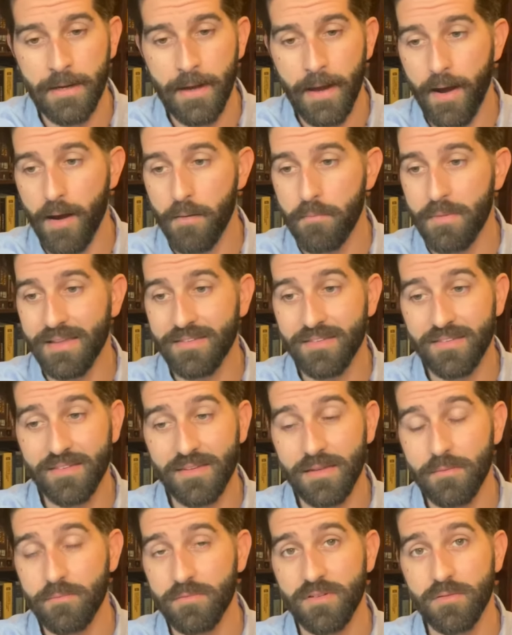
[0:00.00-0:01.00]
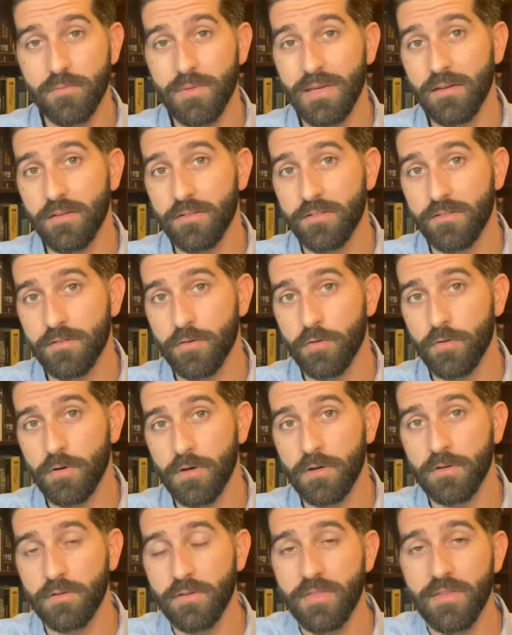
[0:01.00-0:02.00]
Um, it seems to me
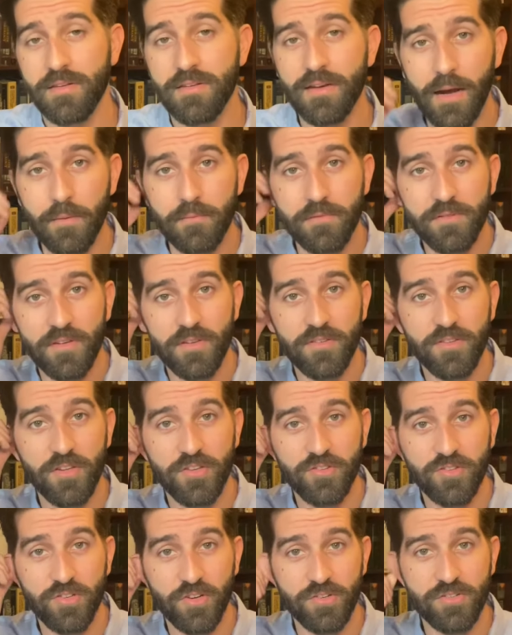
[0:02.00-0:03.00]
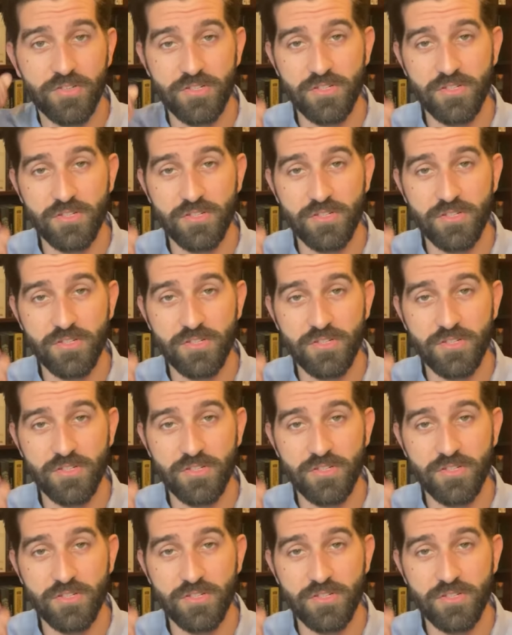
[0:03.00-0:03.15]
historically the times that the church